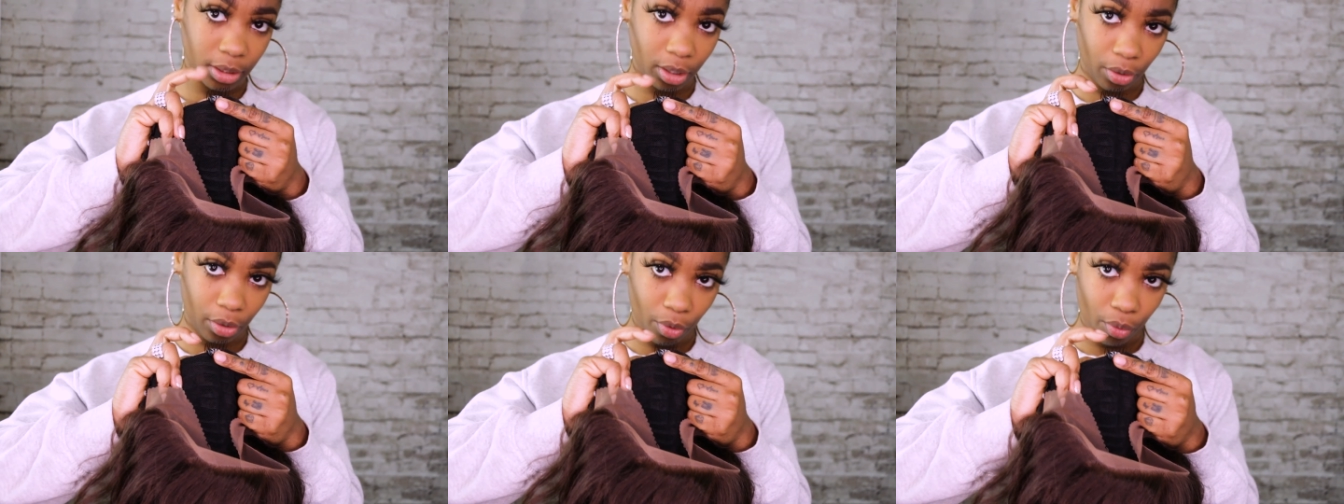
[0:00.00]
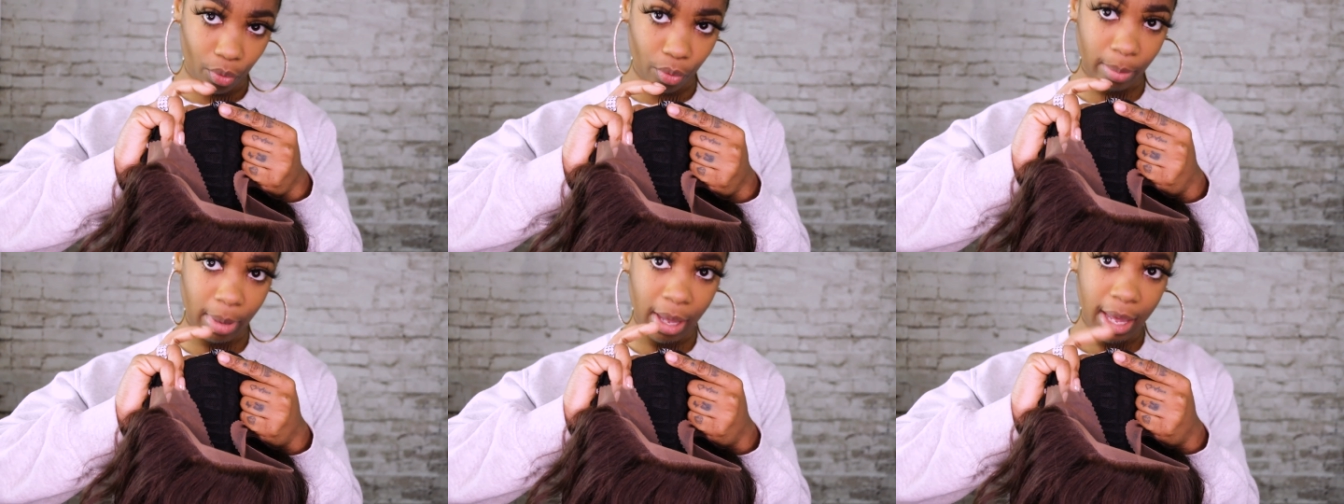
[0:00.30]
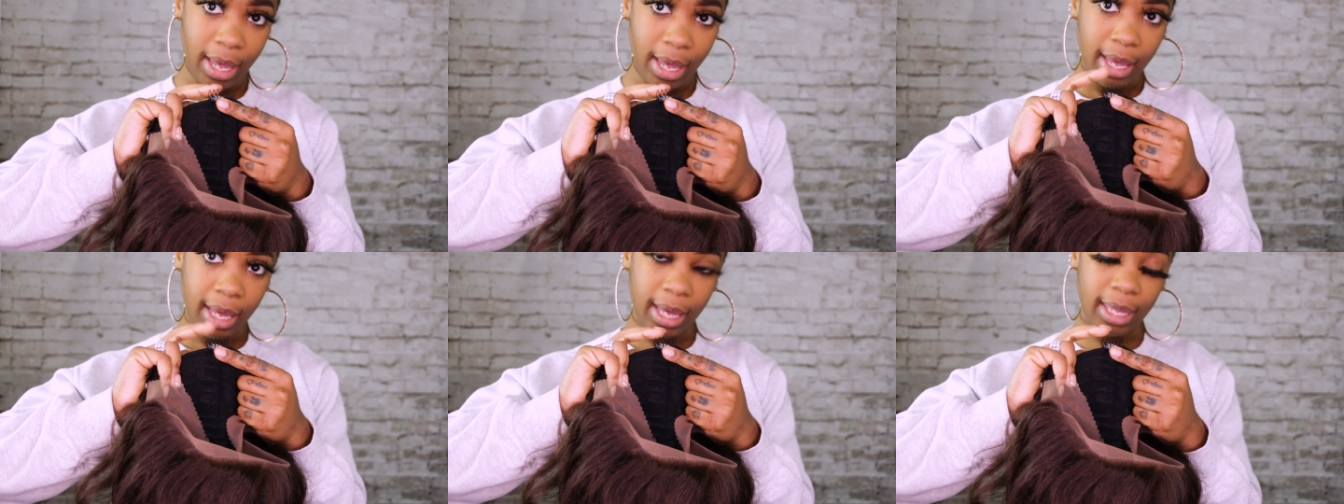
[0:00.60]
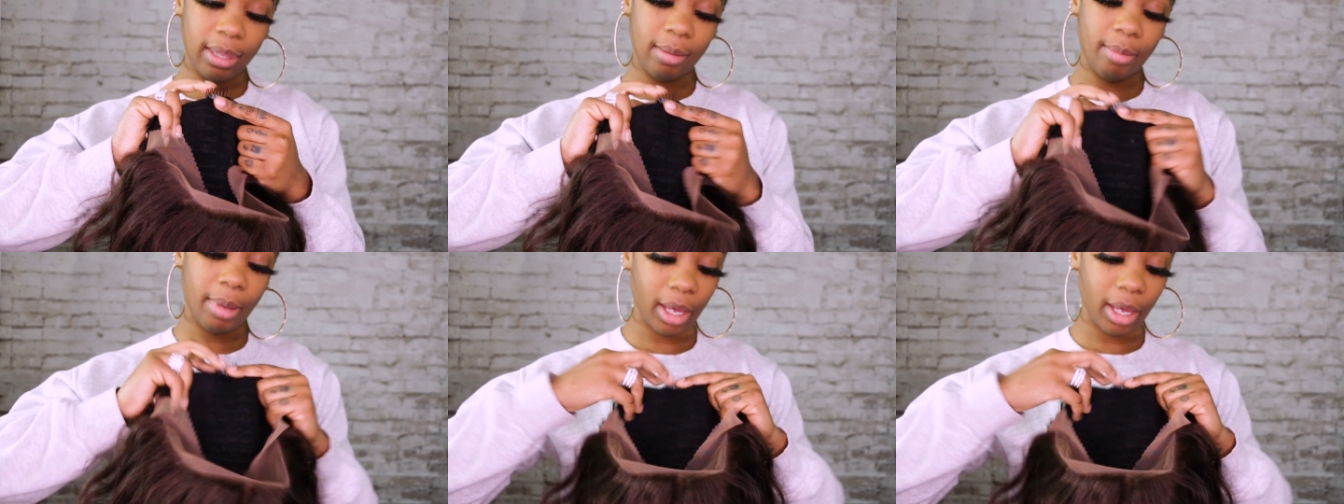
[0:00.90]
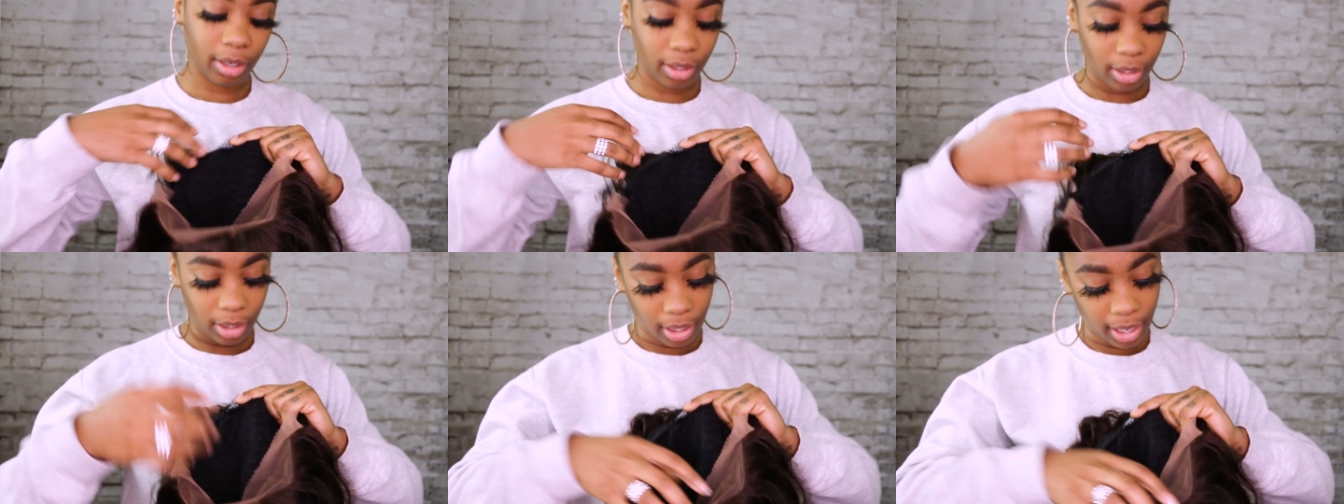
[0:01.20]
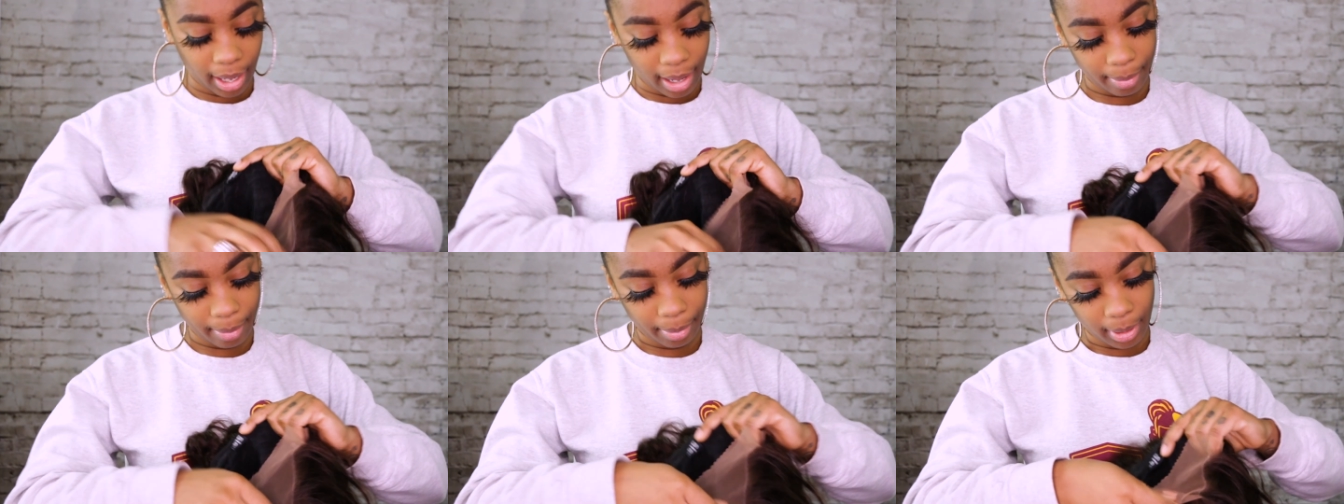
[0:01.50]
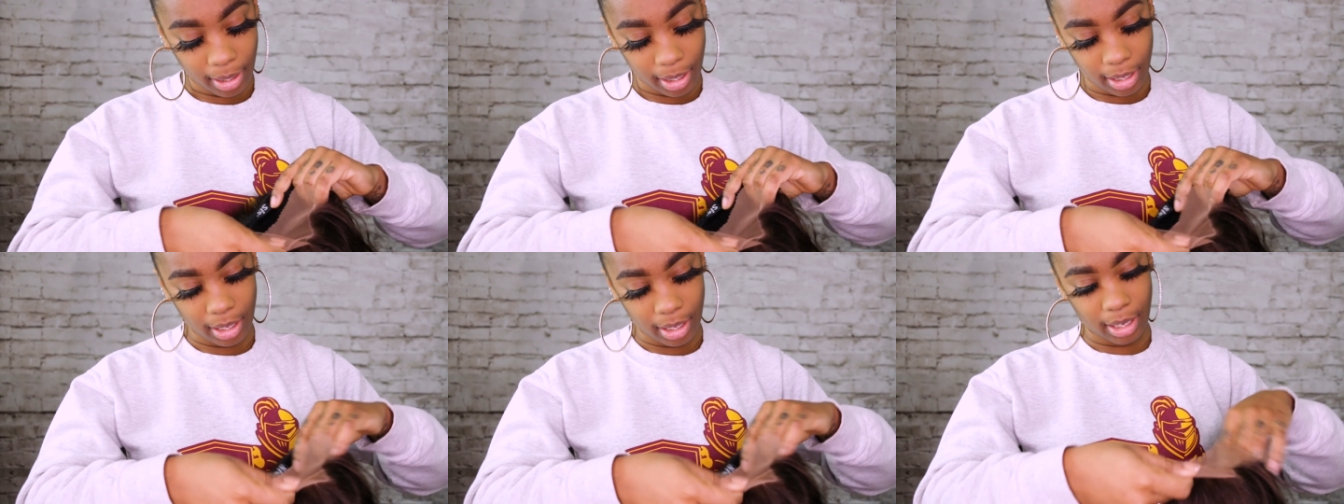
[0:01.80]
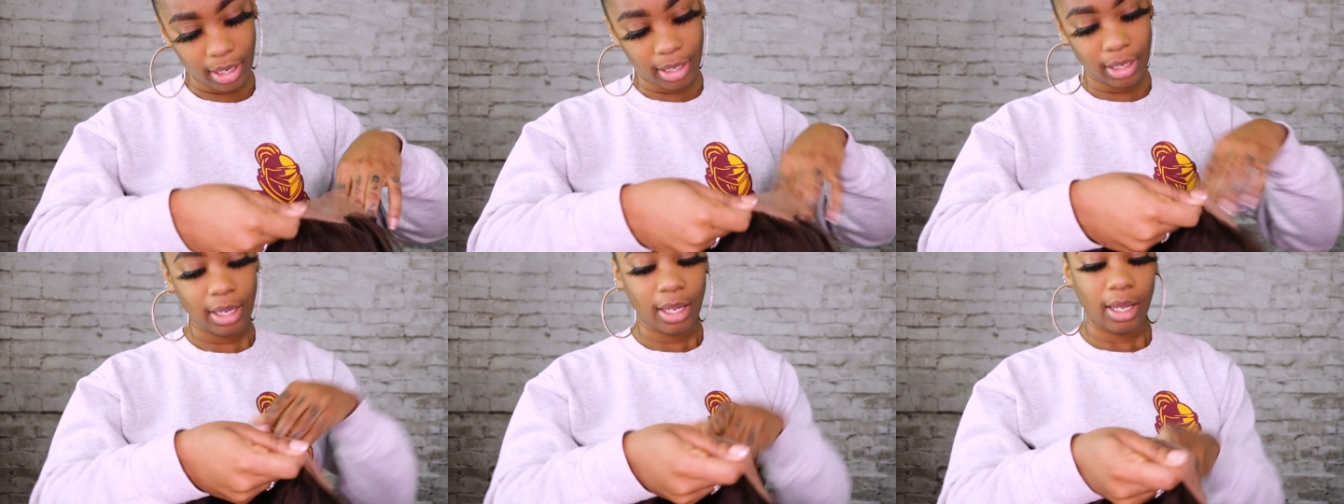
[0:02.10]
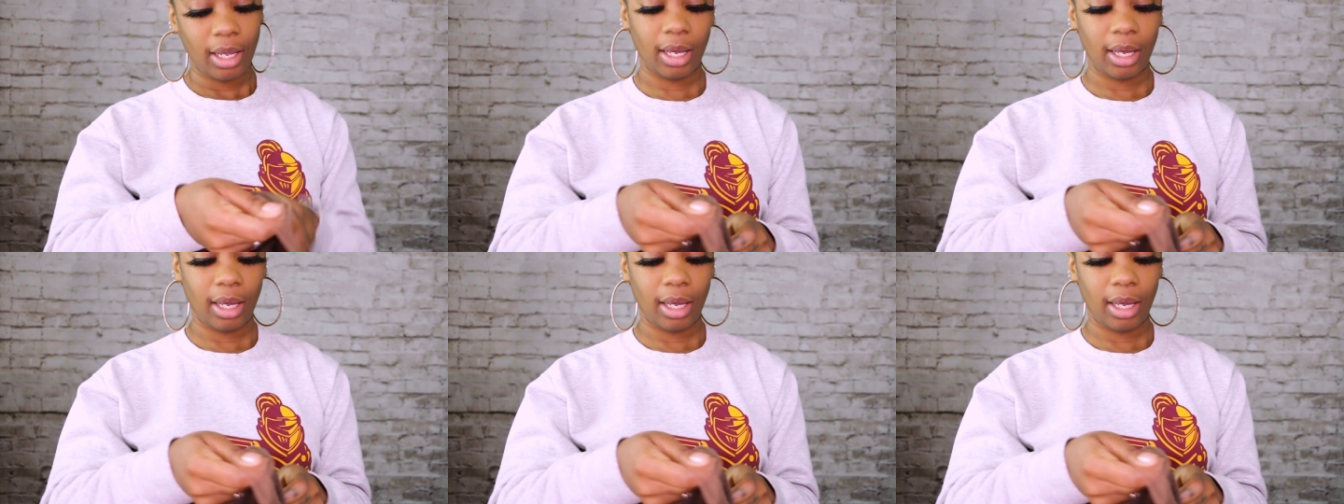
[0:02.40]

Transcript: tuck comb in the back of the nap line,